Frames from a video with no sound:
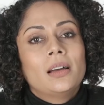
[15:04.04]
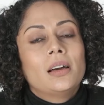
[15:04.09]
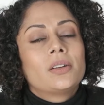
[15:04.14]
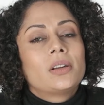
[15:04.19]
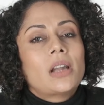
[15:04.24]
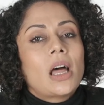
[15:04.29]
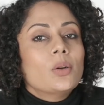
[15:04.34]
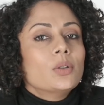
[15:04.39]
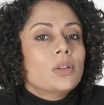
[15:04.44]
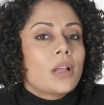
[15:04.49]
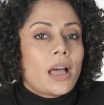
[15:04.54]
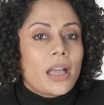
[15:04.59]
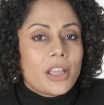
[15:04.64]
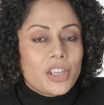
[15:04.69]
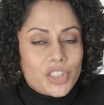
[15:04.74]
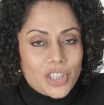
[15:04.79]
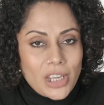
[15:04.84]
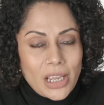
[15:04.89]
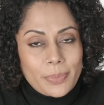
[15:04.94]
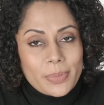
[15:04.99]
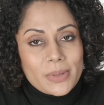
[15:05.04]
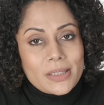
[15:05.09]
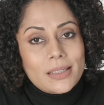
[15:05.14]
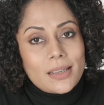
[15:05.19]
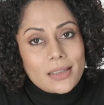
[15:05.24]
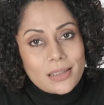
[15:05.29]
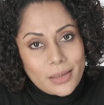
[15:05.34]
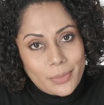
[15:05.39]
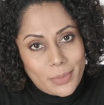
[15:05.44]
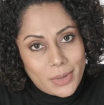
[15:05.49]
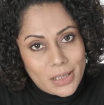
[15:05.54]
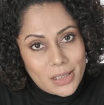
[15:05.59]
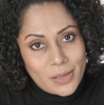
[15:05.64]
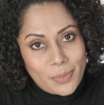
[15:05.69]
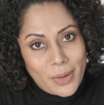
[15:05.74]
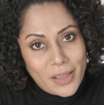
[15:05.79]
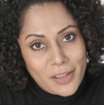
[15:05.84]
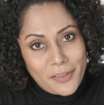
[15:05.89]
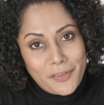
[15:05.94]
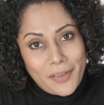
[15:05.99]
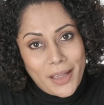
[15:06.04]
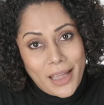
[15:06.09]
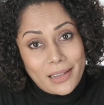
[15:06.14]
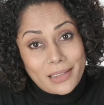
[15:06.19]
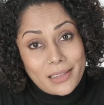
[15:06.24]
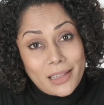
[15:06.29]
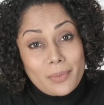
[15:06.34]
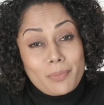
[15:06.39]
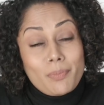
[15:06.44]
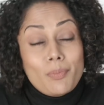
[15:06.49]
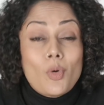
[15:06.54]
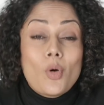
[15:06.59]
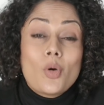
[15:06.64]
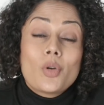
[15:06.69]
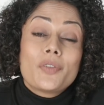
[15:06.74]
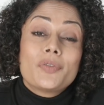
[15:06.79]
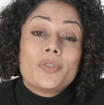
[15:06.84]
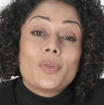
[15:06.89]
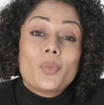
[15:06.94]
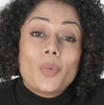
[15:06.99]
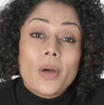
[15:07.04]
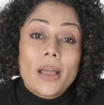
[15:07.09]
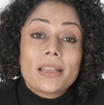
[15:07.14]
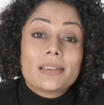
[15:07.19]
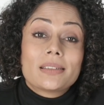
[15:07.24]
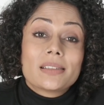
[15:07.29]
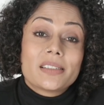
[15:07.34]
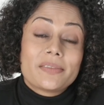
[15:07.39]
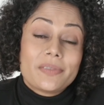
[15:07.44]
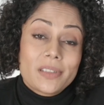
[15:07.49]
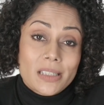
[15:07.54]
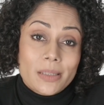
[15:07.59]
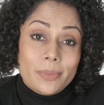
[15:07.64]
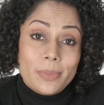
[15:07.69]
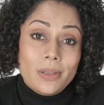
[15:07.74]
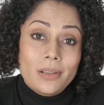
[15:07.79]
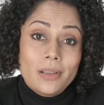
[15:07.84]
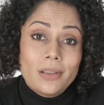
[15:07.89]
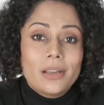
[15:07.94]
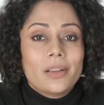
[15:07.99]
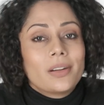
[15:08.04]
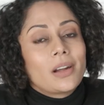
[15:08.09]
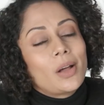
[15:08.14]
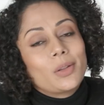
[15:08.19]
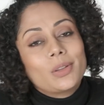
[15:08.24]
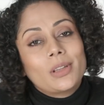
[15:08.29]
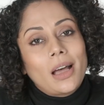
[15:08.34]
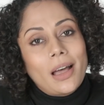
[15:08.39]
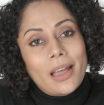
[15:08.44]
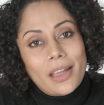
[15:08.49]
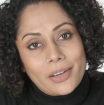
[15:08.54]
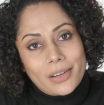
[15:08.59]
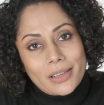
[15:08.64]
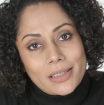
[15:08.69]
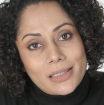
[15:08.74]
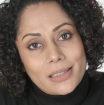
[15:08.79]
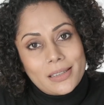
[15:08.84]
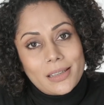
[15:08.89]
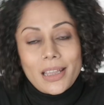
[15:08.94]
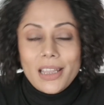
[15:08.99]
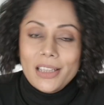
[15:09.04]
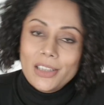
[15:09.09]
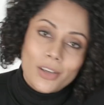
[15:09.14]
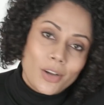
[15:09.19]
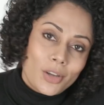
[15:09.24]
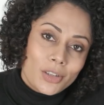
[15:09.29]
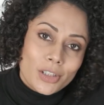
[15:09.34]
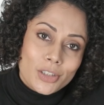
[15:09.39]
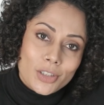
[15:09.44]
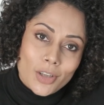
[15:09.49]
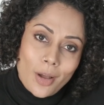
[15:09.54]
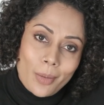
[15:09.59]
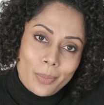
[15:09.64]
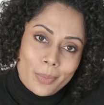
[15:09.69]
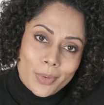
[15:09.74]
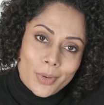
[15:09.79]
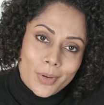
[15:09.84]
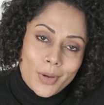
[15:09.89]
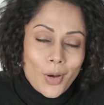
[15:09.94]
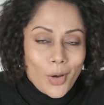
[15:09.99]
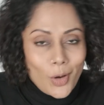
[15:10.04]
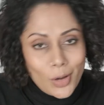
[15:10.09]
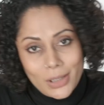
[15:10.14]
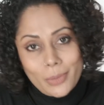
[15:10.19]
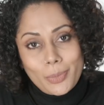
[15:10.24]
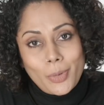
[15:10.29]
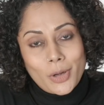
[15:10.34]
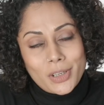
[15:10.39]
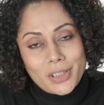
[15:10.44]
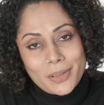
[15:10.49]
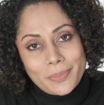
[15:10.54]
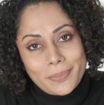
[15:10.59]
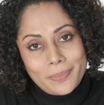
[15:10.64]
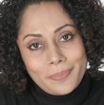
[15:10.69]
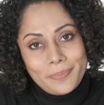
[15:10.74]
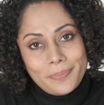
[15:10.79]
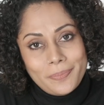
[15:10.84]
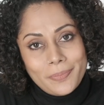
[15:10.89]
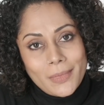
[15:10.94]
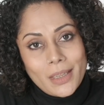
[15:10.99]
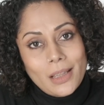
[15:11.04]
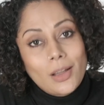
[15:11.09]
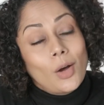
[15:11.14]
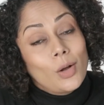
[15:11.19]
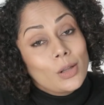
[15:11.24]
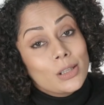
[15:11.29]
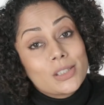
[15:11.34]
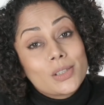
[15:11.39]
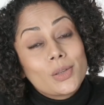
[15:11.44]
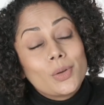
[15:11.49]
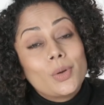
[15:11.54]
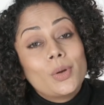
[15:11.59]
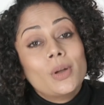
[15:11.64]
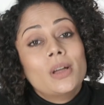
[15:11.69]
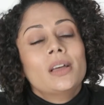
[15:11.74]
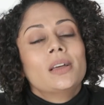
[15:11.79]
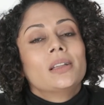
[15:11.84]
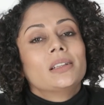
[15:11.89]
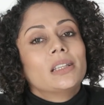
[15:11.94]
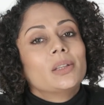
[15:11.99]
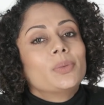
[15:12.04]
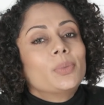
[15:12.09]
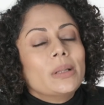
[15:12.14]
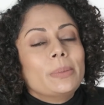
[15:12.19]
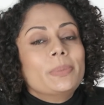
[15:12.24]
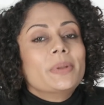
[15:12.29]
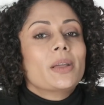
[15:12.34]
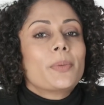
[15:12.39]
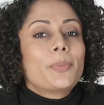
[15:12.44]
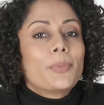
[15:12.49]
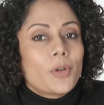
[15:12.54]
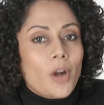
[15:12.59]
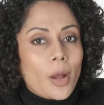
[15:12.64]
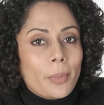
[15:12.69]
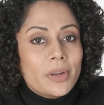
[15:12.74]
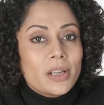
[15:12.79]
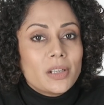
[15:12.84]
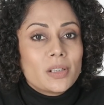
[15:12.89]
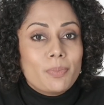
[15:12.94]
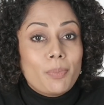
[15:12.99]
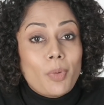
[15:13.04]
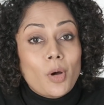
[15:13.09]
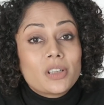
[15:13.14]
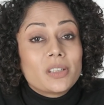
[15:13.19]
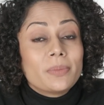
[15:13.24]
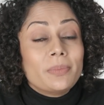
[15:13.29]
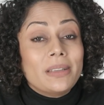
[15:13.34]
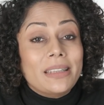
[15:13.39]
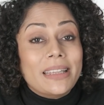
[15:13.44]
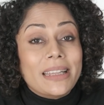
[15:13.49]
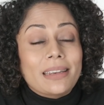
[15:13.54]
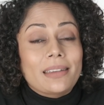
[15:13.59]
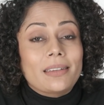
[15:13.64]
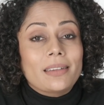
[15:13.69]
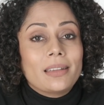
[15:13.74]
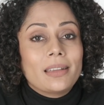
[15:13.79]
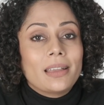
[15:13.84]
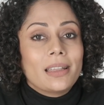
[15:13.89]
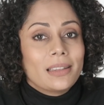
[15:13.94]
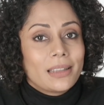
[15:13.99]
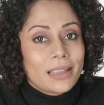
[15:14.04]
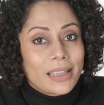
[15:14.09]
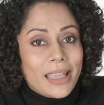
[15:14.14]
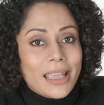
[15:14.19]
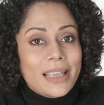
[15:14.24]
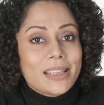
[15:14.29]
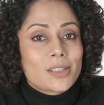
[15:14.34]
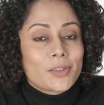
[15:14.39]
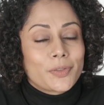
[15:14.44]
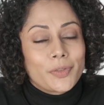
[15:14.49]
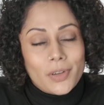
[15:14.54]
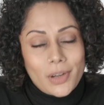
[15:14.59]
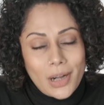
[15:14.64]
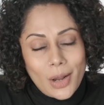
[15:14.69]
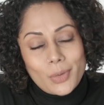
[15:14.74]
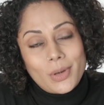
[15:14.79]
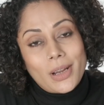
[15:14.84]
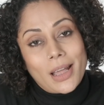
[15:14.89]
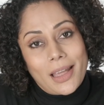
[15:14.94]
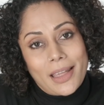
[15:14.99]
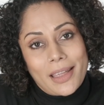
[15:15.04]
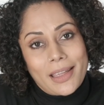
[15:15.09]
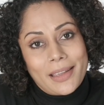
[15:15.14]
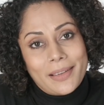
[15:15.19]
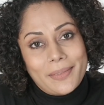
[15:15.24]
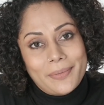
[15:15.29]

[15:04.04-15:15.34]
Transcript: A round eye shape is determined by the fact that more of the white is visible around the iris, either on the top or the bottom. Also, there will be a prominent bottom lid in the case of a round eye.